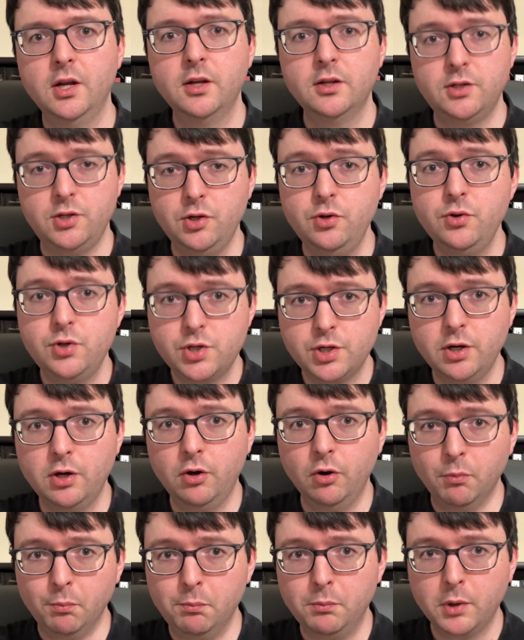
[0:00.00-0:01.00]
do
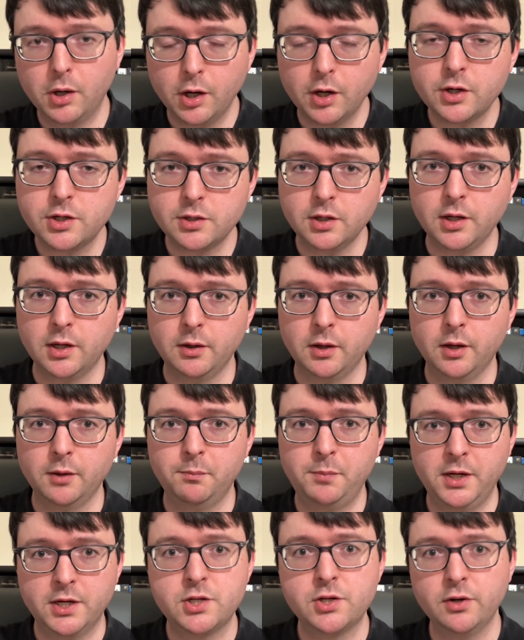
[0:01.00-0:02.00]
show marked
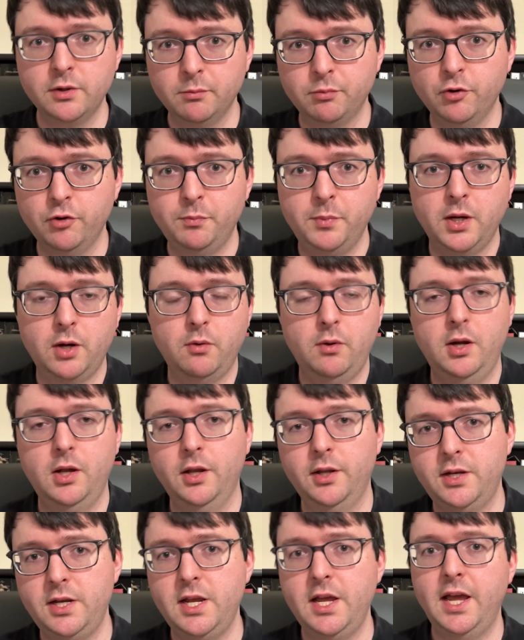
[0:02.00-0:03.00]
picture improvement
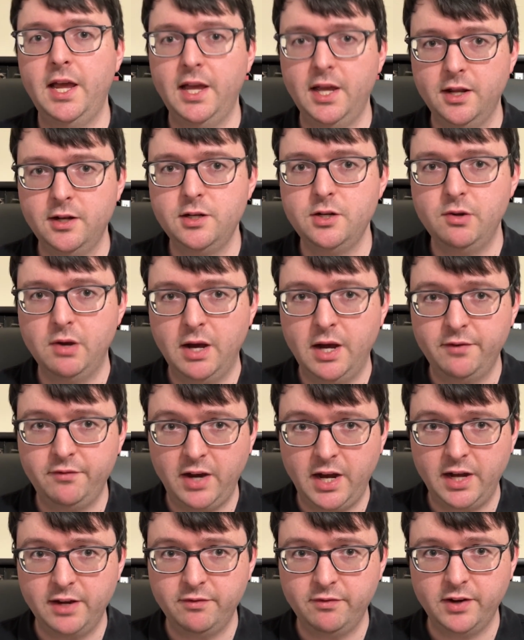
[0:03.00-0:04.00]
quality and do have
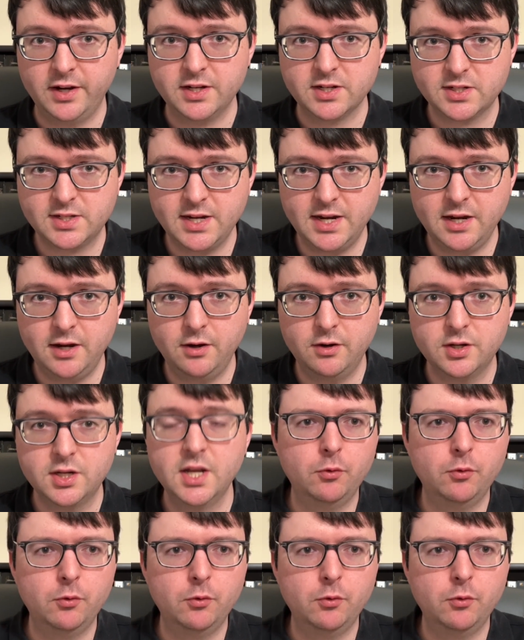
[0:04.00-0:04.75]
hi-fi sound.